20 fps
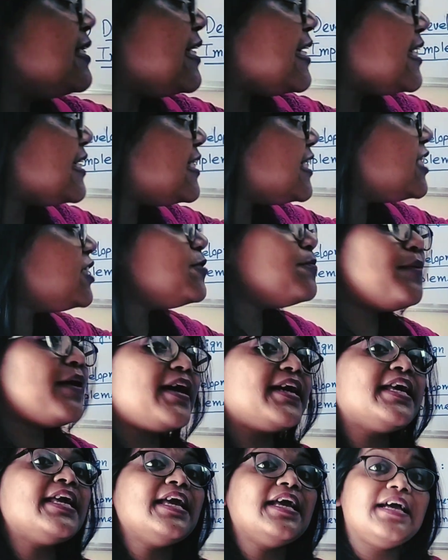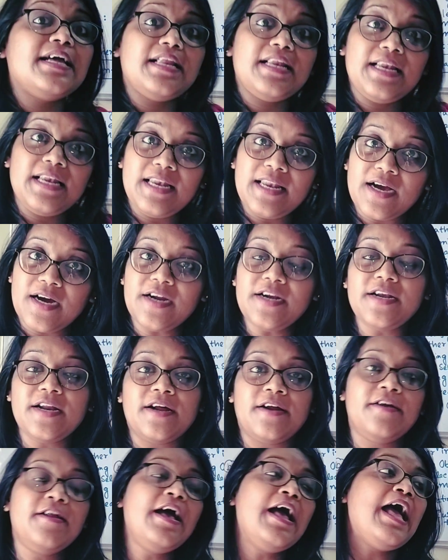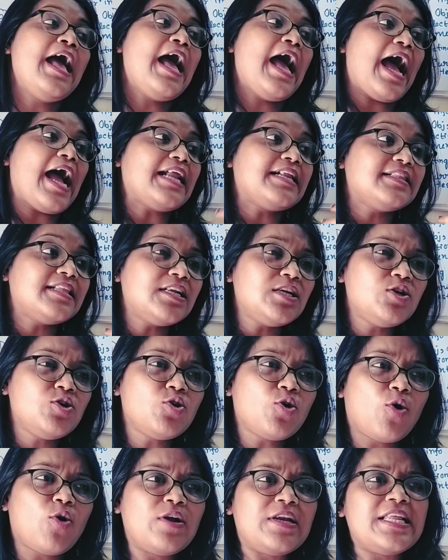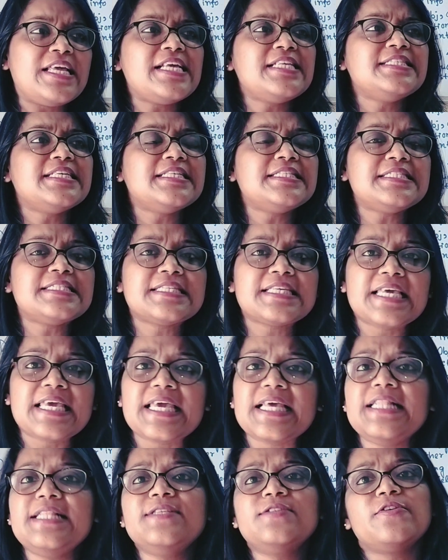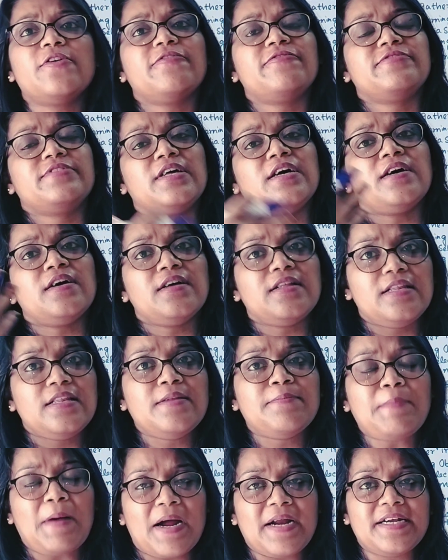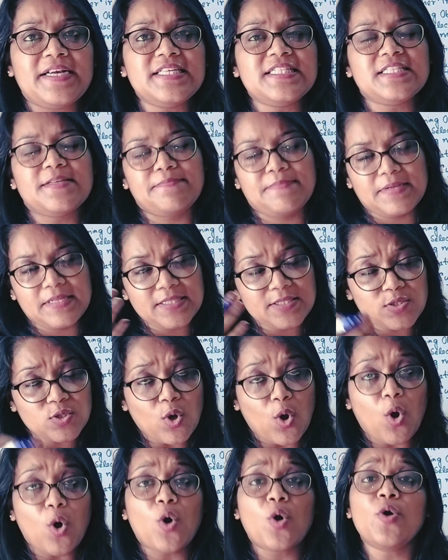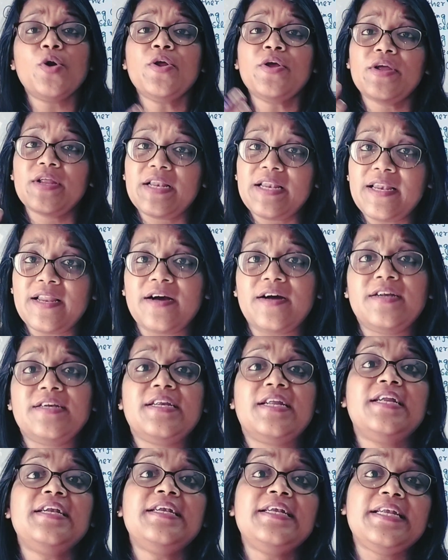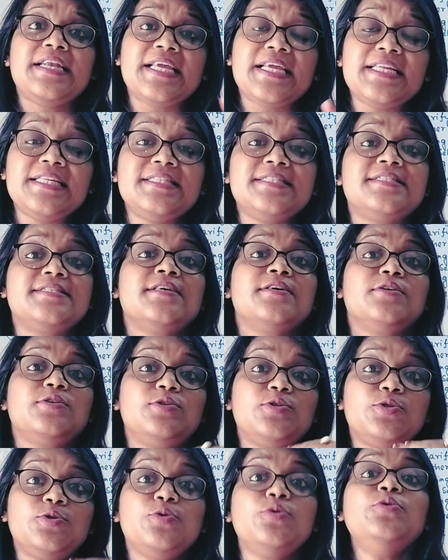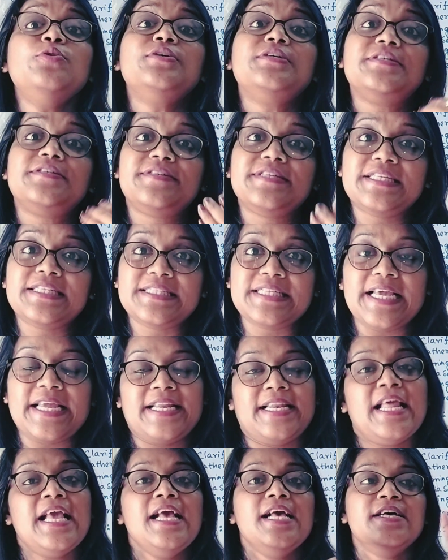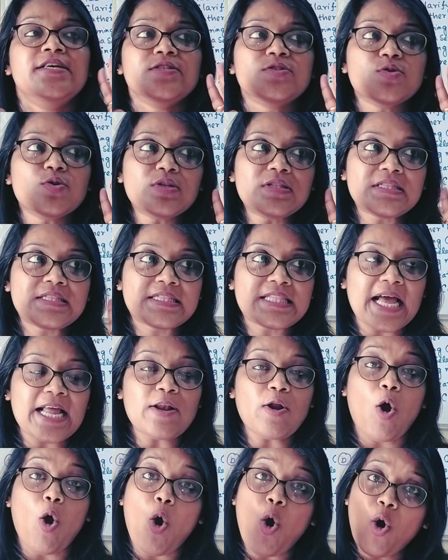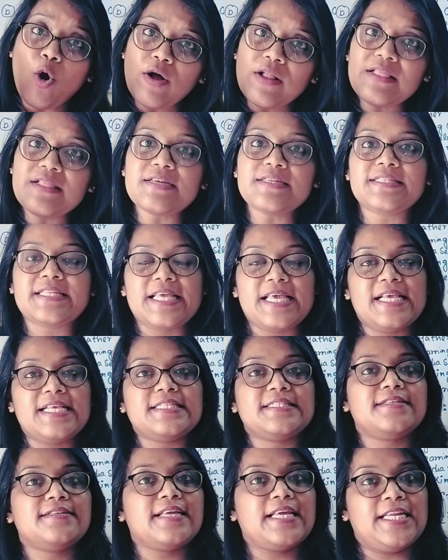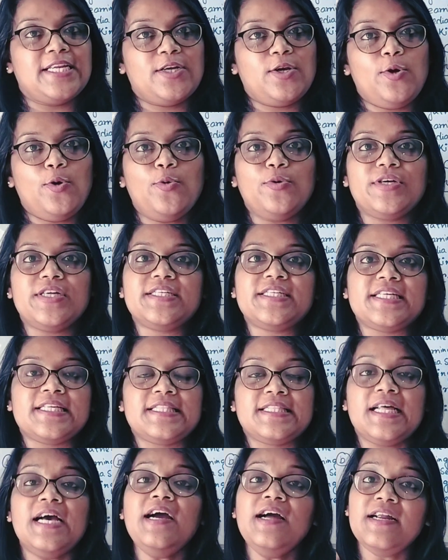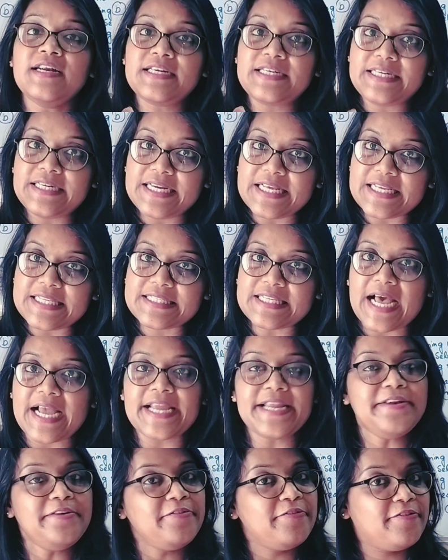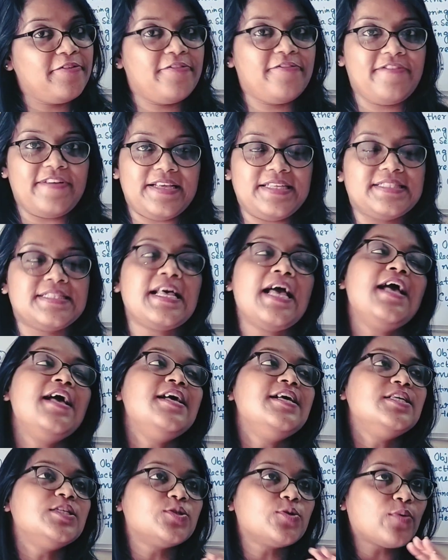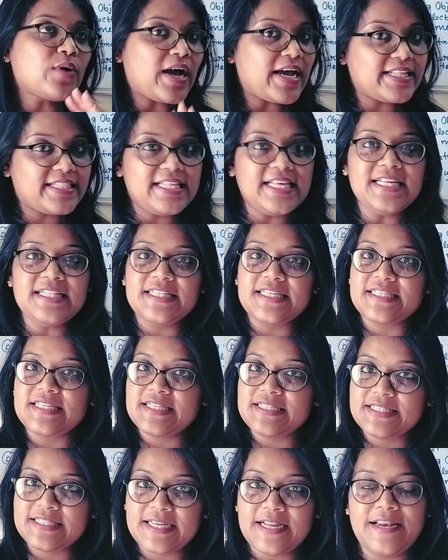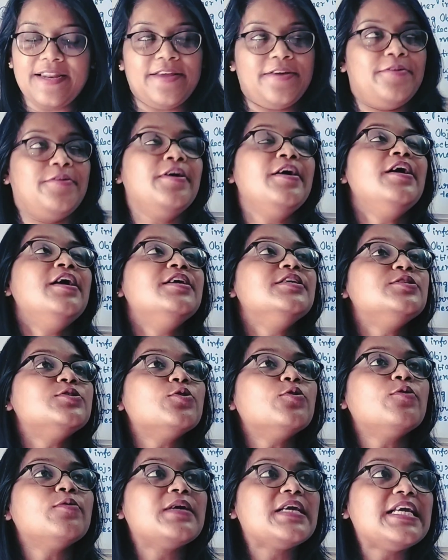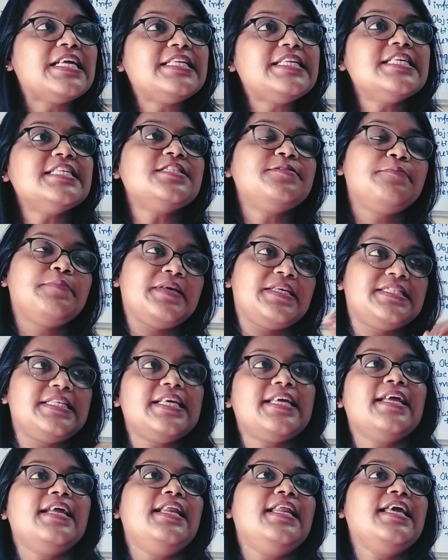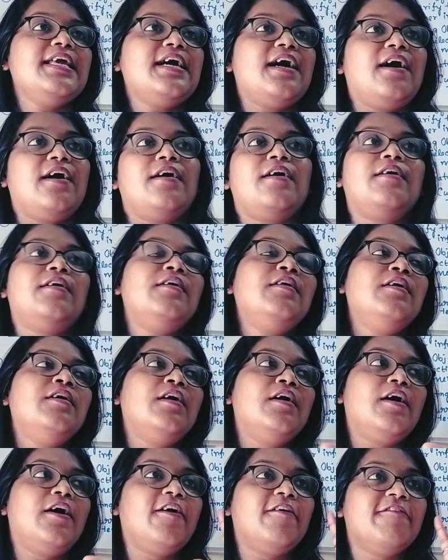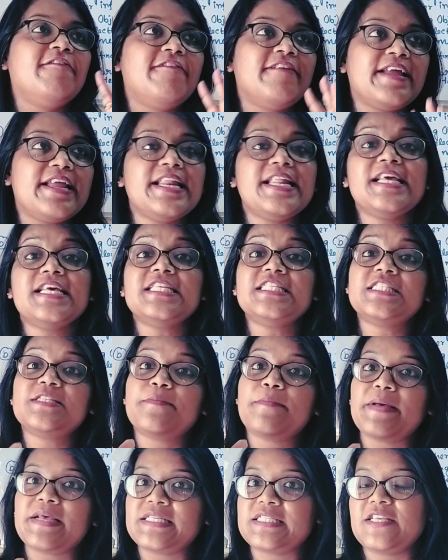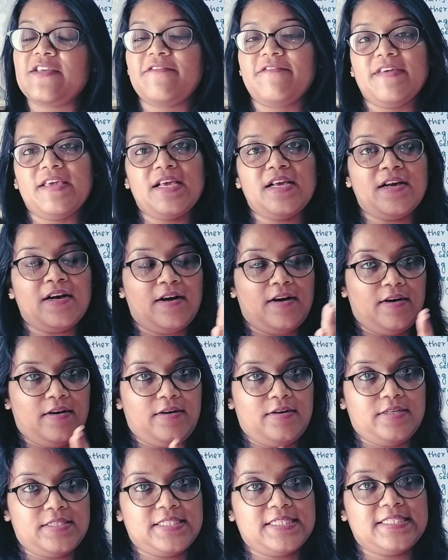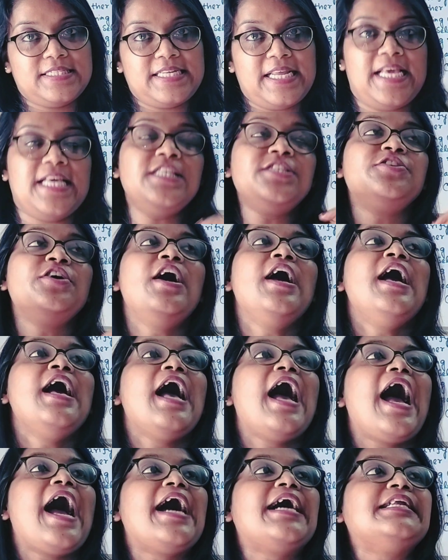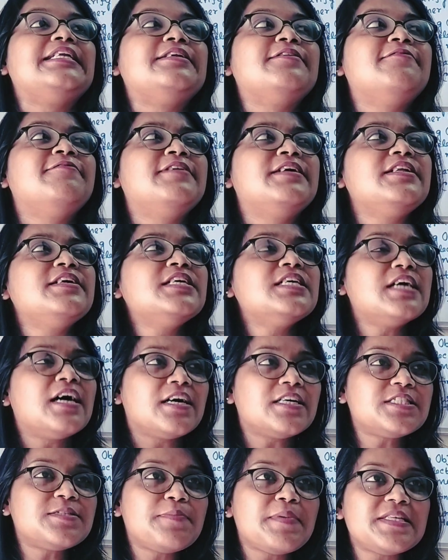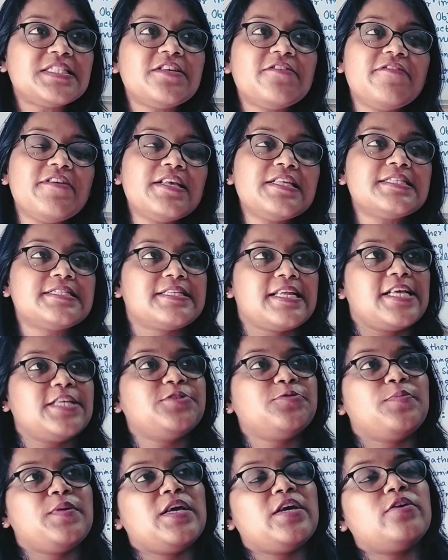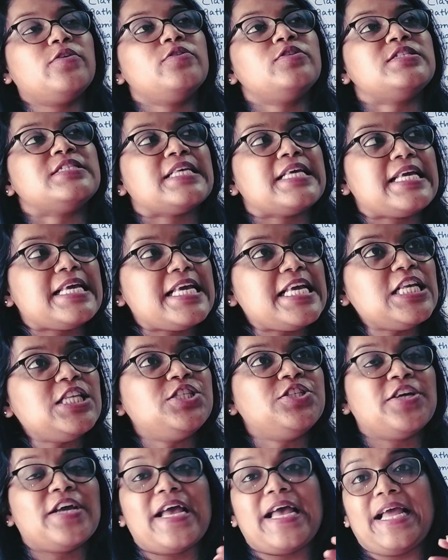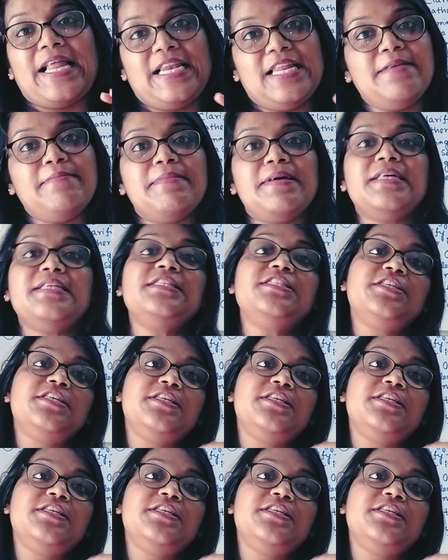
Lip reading: needed by learner and the knowledge and skills of the participants or learner needs to retain. So that all the things are included in the design phase. So I think this is clear. So it is basically a very specific stage, and a very specific stage because each element